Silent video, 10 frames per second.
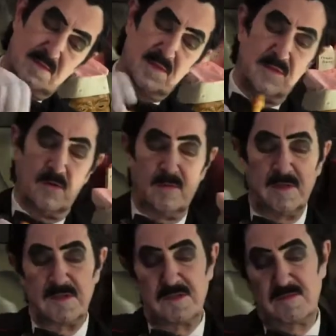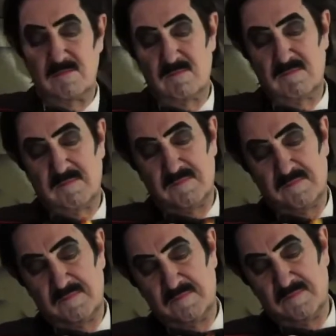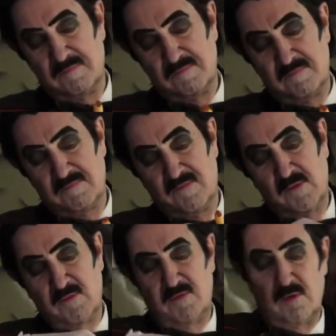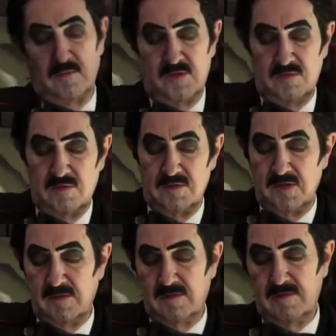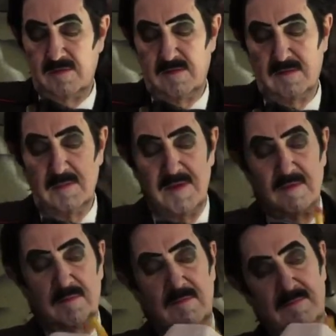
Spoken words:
the yolk is full, floats. Where is it? Come on.